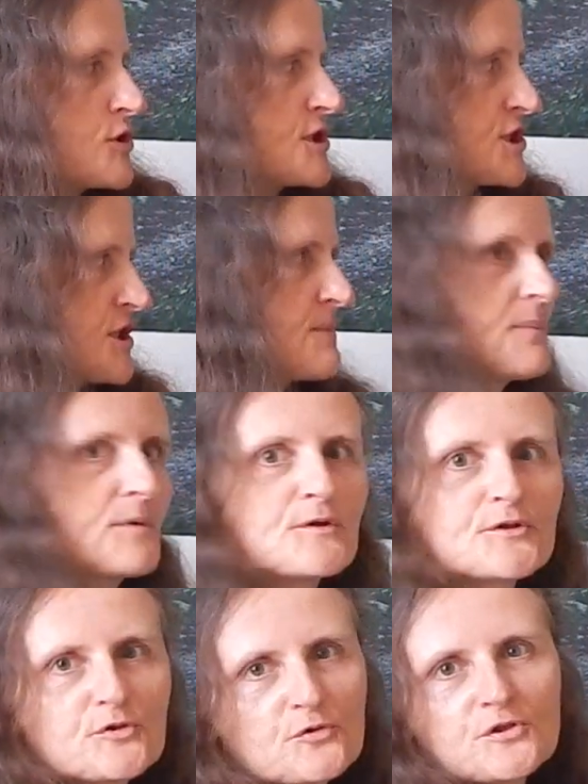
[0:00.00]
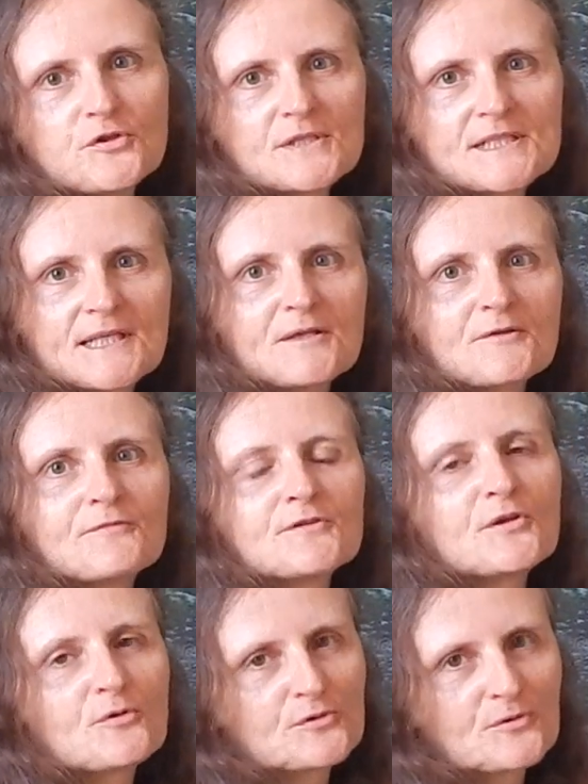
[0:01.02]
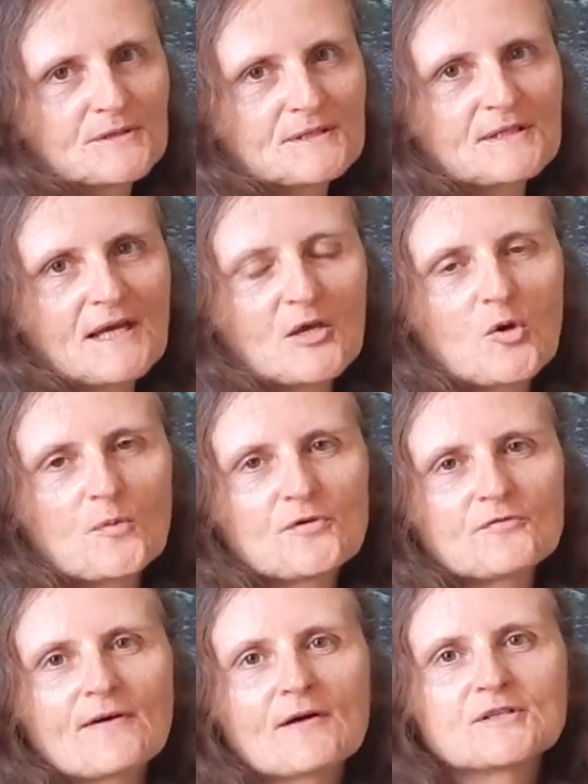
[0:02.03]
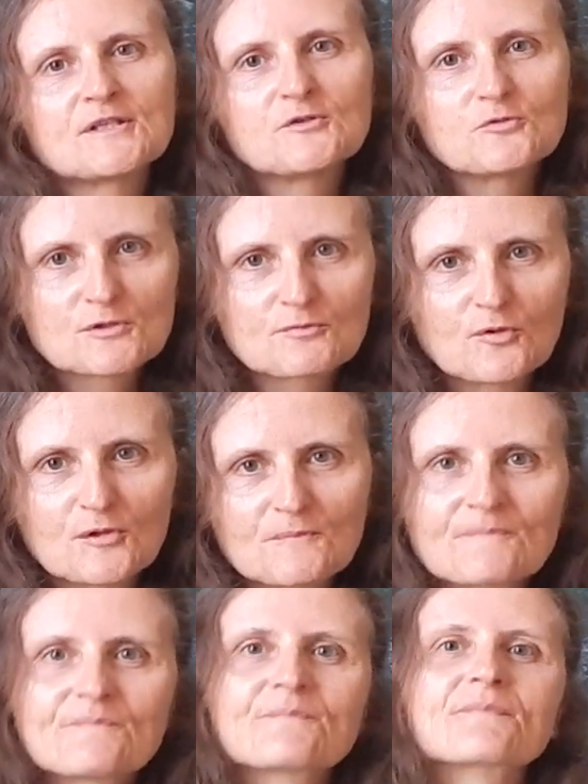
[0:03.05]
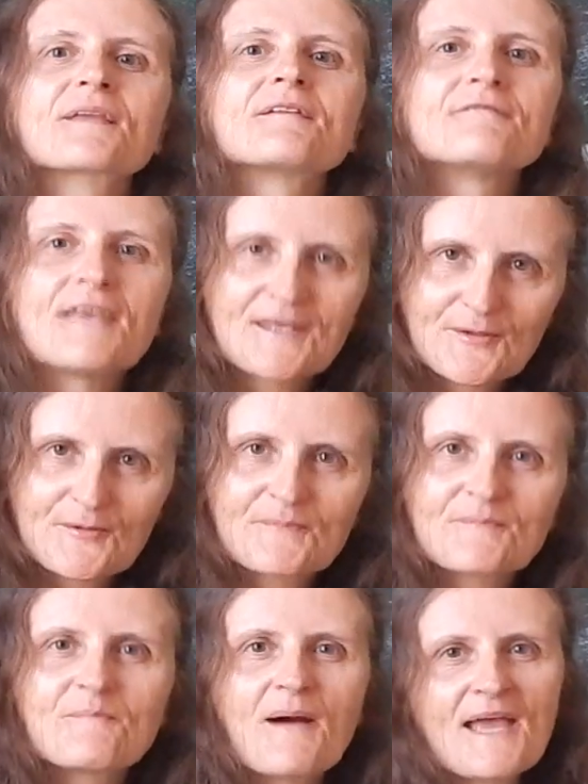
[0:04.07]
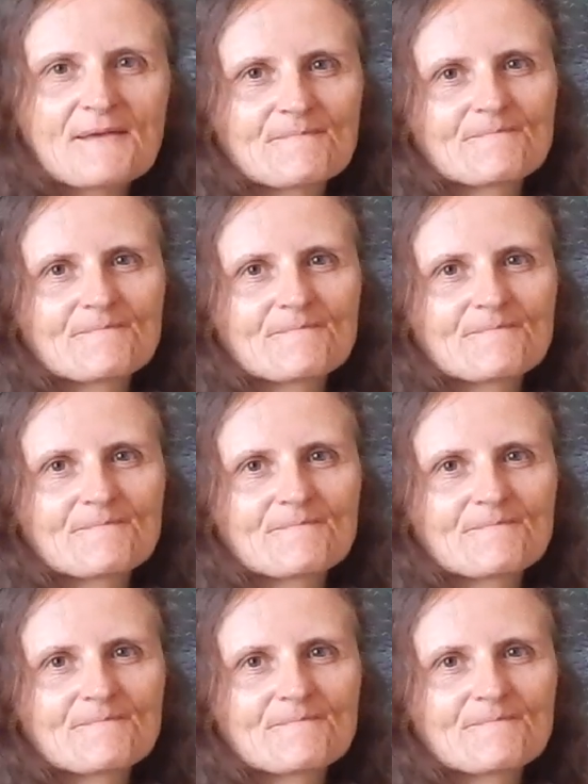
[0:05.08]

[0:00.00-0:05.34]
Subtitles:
simple do-it-yourself deodorants. I hope you found it useful. Thank you. Bye.